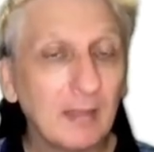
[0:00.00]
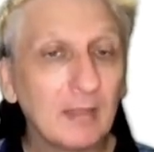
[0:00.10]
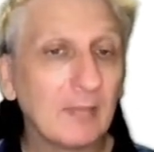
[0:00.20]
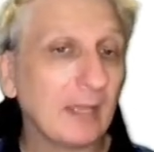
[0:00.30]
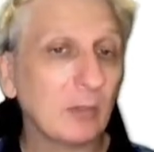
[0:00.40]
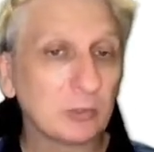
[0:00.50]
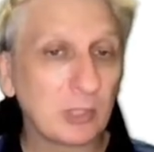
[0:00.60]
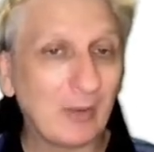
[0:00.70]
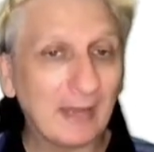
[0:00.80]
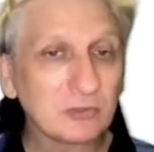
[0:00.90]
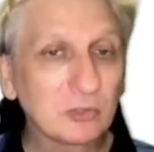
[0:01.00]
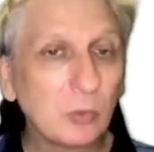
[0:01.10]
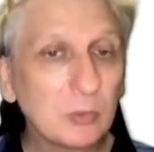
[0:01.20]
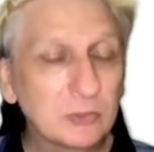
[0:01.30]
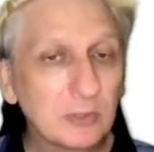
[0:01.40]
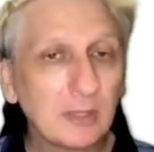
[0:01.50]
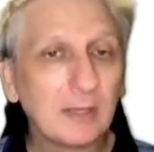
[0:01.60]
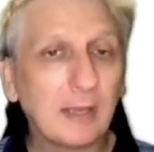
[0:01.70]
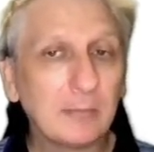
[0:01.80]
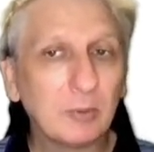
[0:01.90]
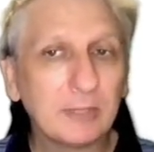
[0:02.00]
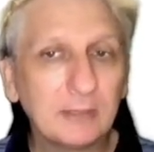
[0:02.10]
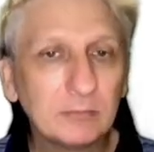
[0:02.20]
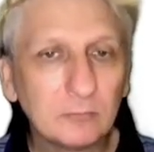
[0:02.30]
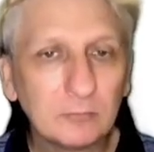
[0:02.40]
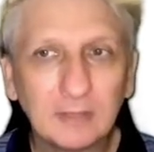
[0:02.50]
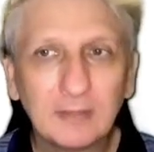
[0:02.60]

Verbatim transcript: They can also outsource and bring in